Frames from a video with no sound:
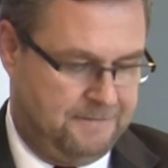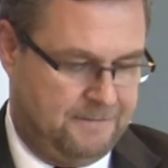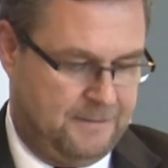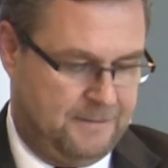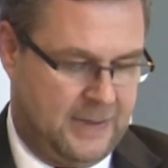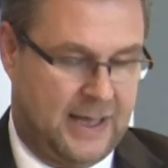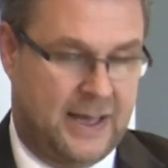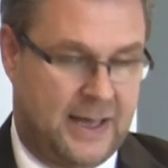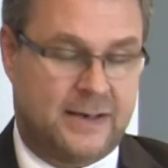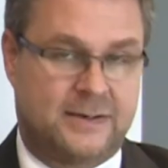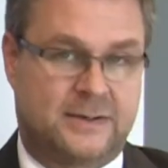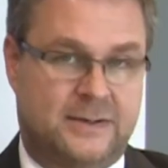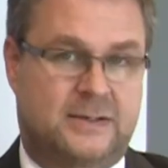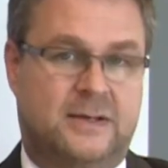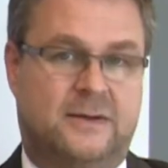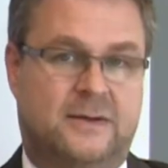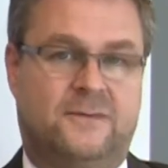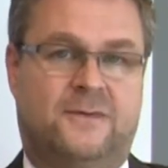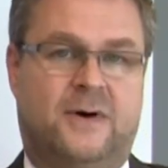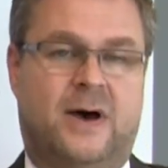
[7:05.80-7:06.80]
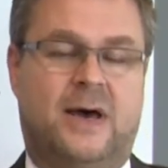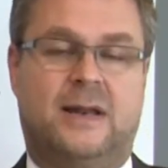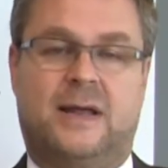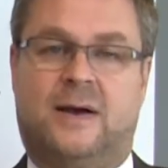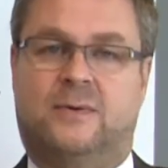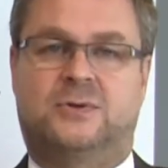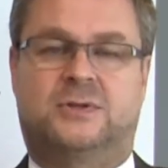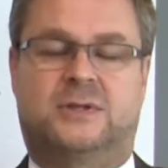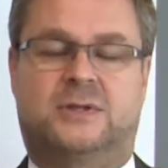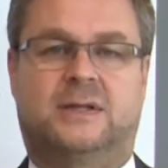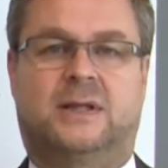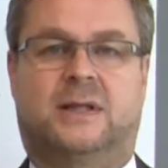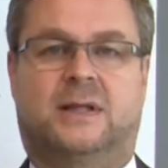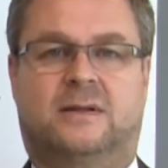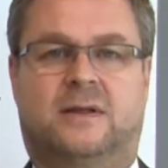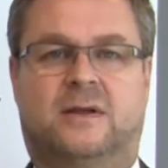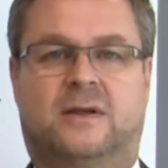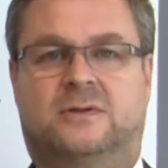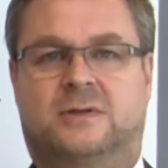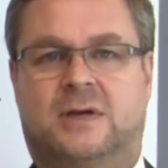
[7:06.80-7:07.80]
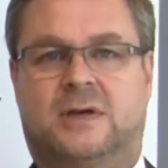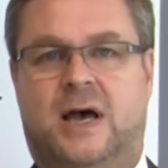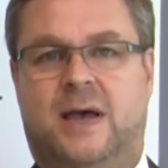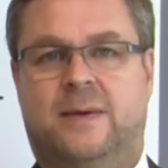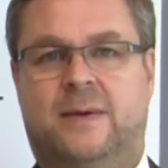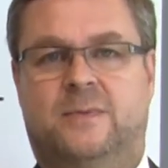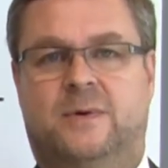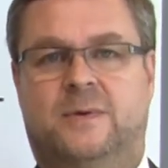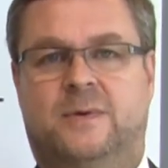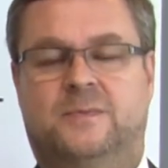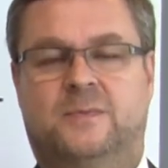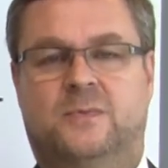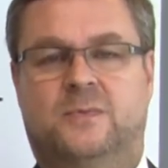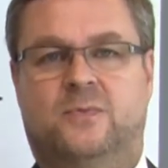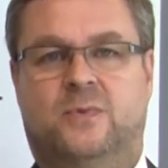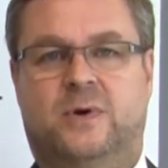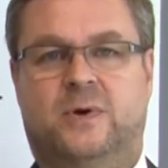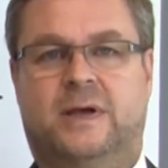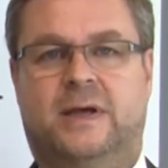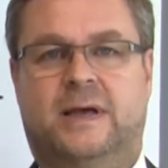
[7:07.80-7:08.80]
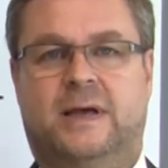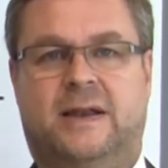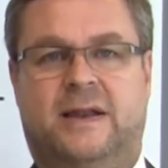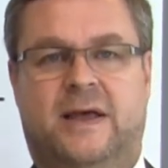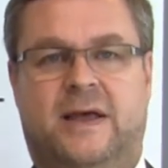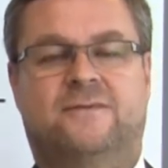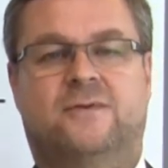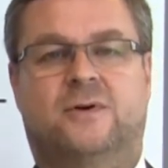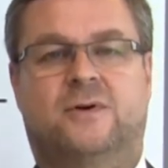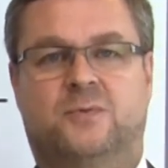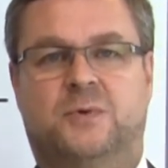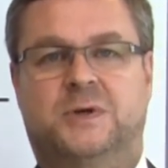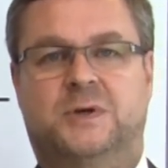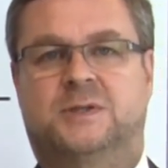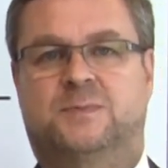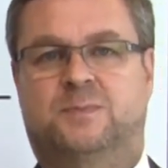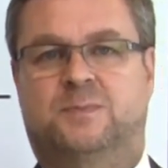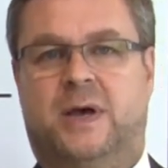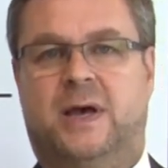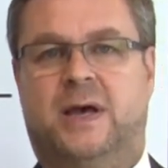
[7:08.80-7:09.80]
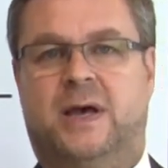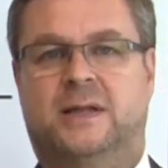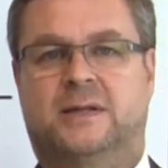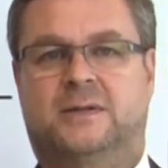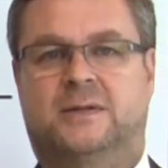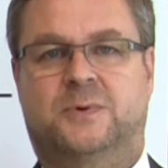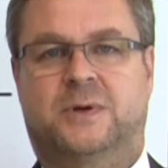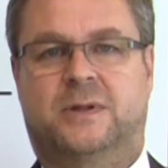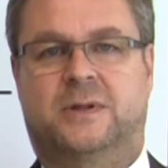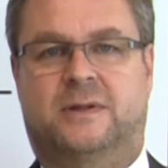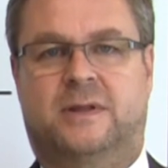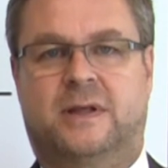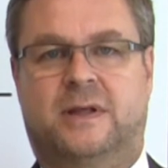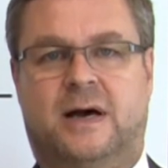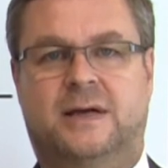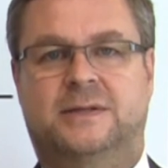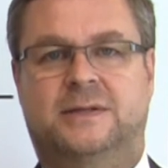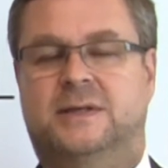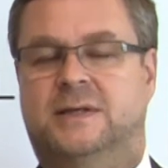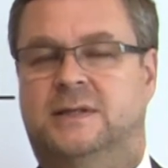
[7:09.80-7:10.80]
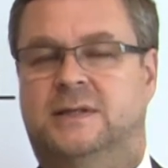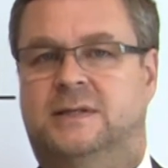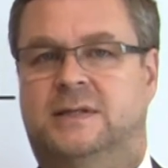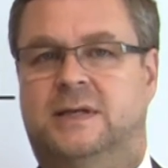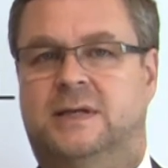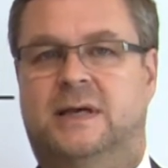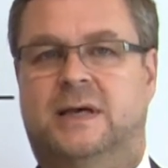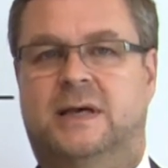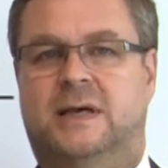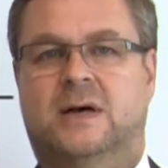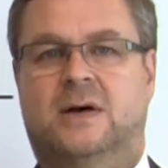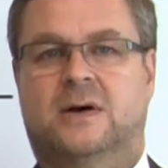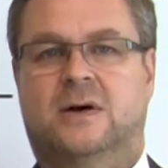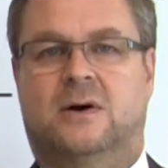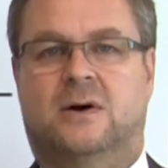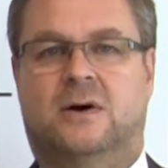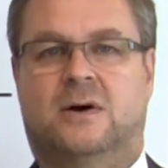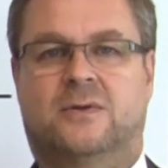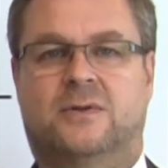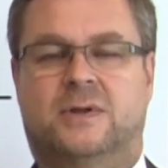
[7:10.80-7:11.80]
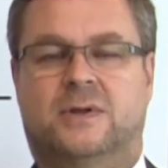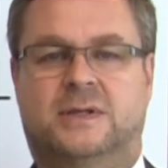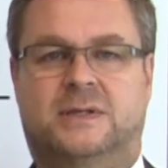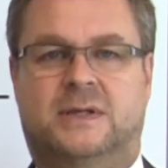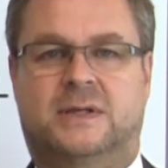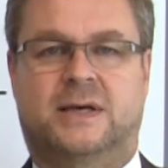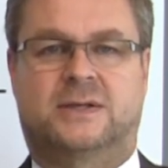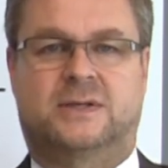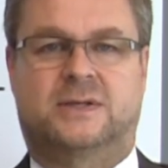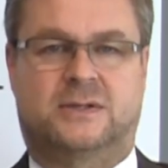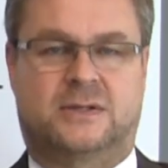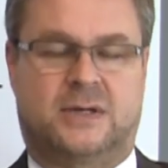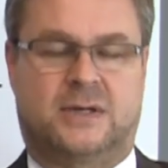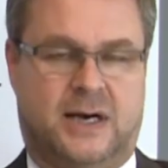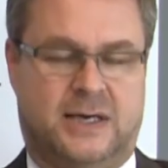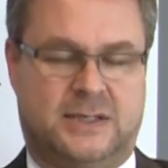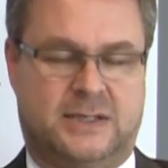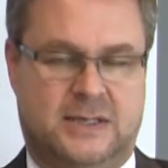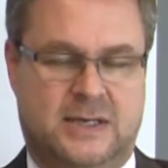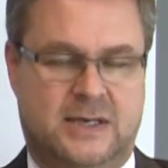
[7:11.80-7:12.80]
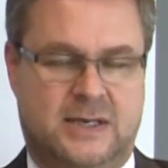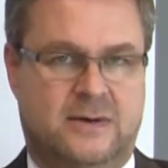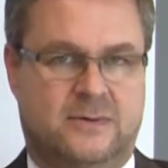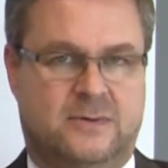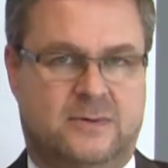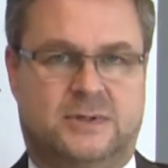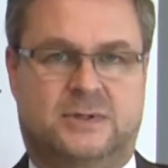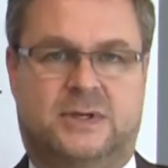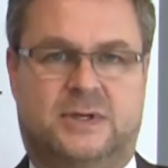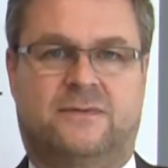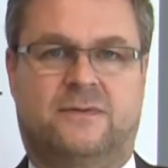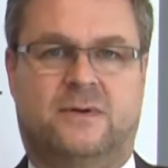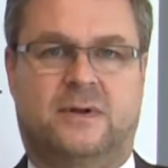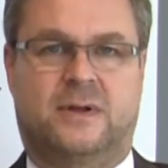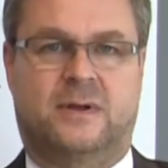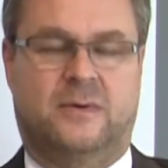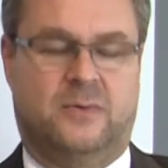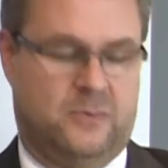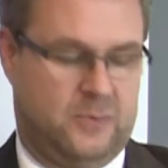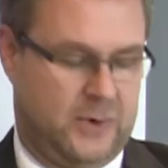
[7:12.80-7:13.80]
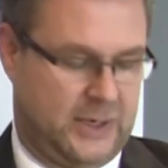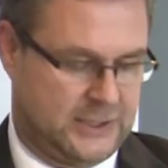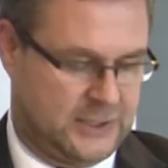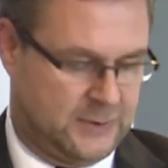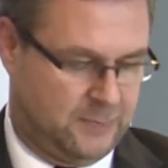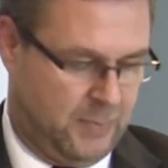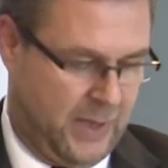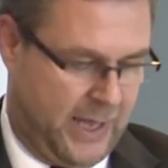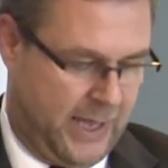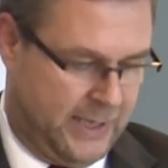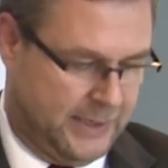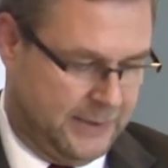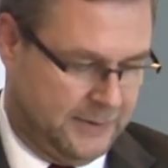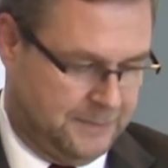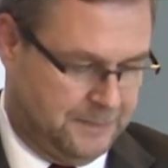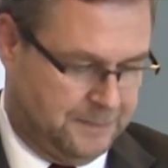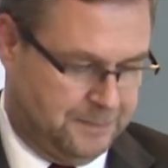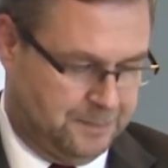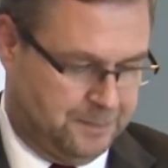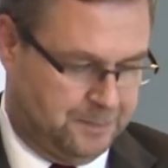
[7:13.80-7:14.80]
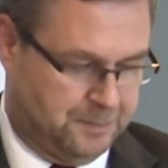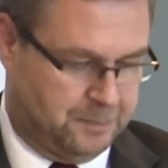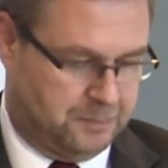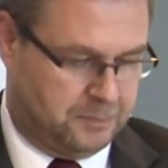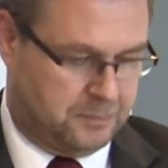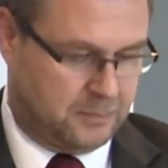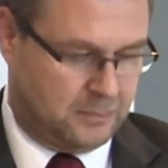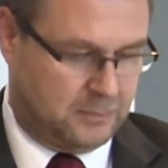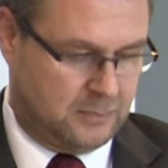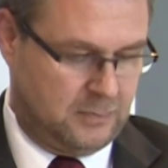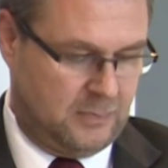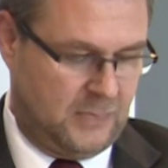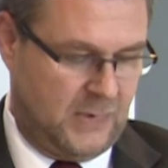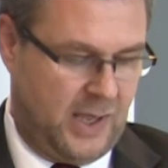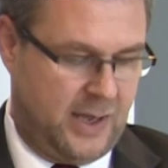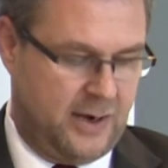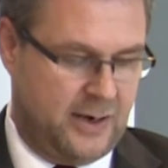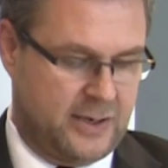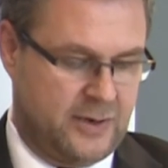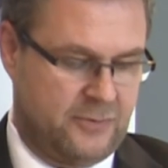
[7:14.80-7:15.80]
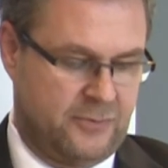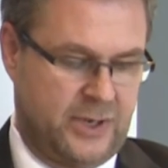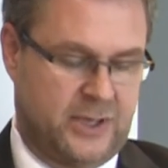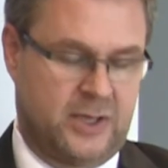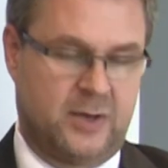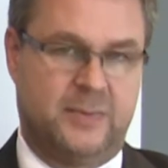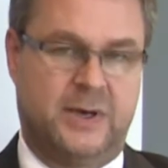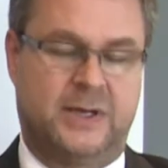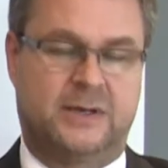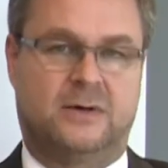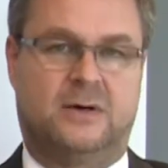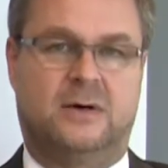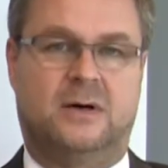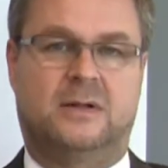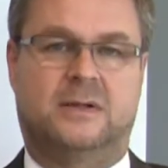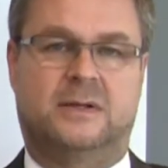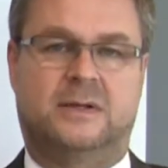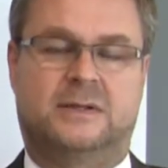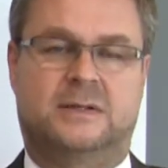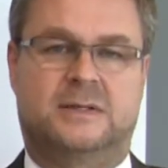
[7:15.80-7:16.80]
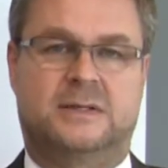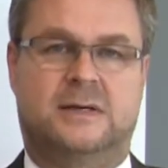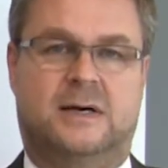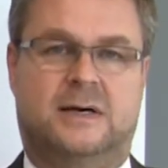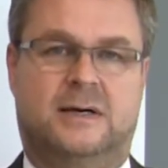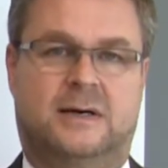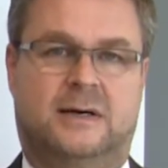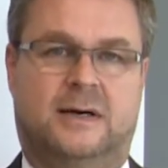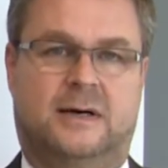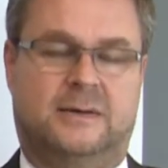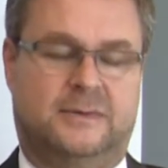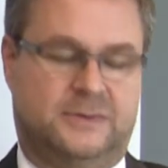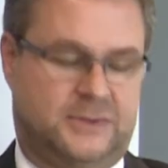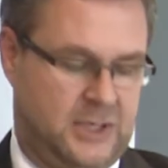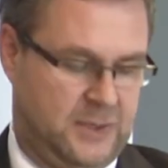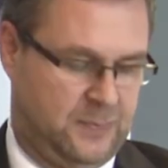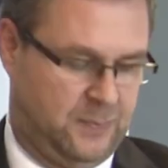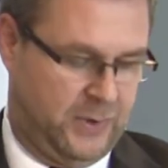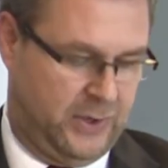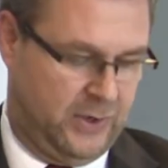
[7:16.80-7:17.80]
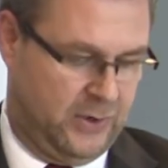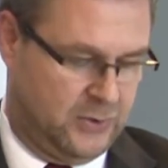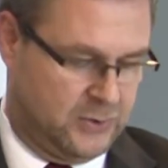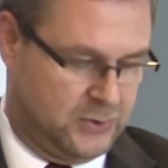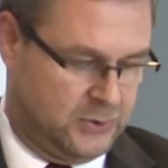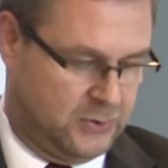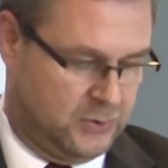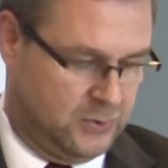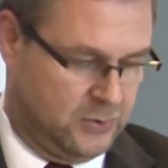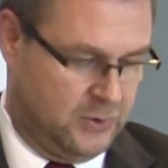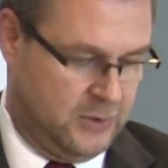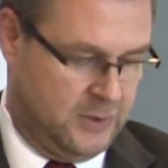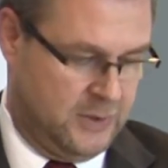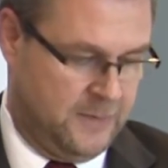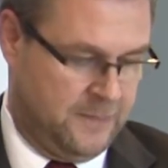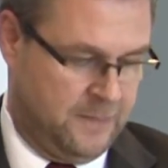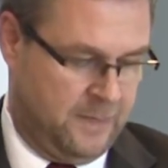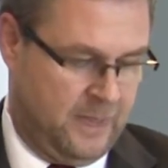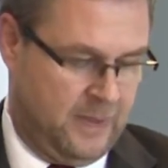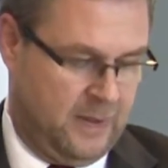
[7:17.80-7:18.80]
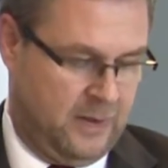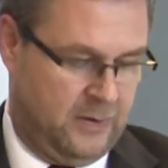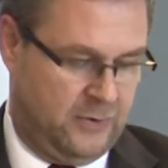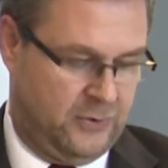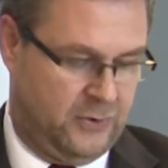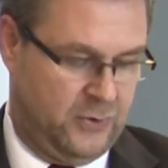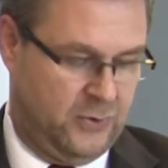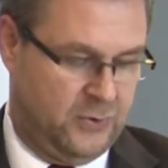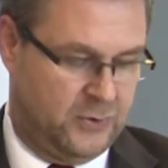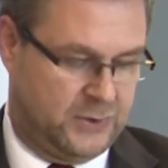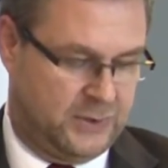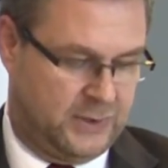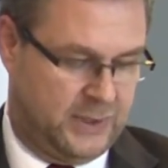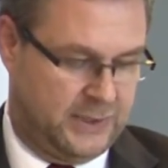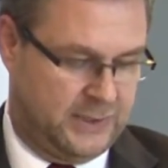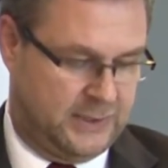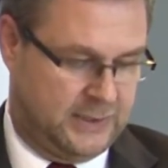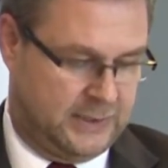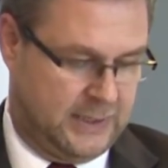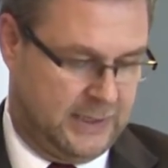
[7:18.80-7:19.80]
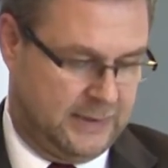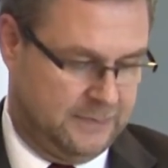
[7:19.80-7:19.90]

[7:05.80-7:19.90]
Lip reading: And finally, I would say that the time and effort we spent with the ITC on this exercise was definitely well spent, and I can recommend all the TPOs to use this